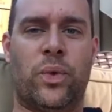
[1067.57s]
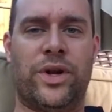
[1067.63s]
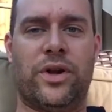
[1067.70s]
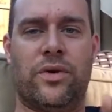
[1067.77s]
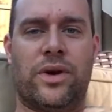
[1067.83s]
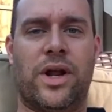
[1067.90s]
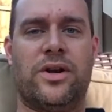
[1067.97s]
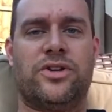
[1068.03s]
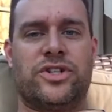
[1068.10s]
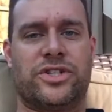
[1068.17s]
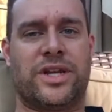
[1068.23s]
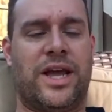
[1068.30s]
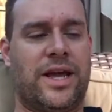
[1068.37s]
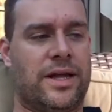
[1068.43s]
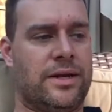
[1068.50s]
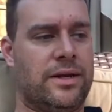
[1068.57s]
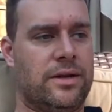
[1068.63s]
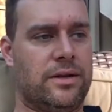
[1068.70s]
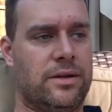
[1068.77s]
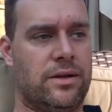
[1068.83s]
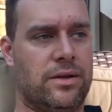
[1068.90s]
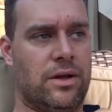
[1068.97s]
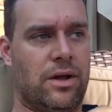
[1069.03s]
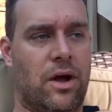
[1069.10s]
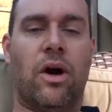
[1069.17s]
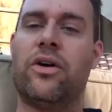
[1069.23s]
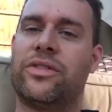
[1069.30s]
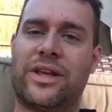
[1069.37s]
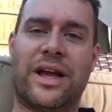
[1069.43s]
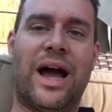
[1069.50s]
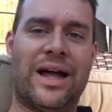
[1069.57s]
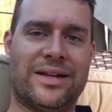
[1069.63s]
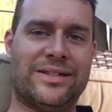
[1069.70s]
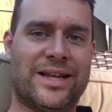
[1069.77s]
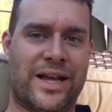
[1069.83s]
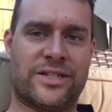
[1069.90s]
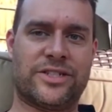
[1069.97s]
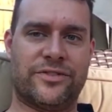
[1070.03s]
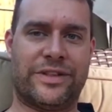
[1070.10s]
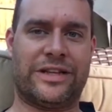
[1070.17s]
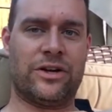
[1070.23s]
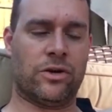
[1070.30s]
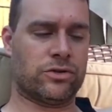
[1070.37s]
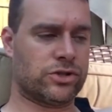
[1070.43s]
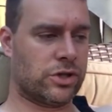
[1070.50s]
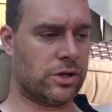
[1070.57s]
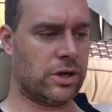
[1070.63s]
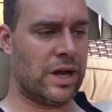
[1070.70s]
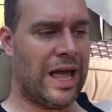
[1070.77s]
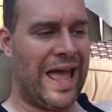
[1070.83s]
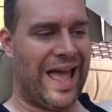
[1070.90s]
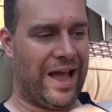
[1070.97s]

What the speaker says: We don't understand all the context of the culture,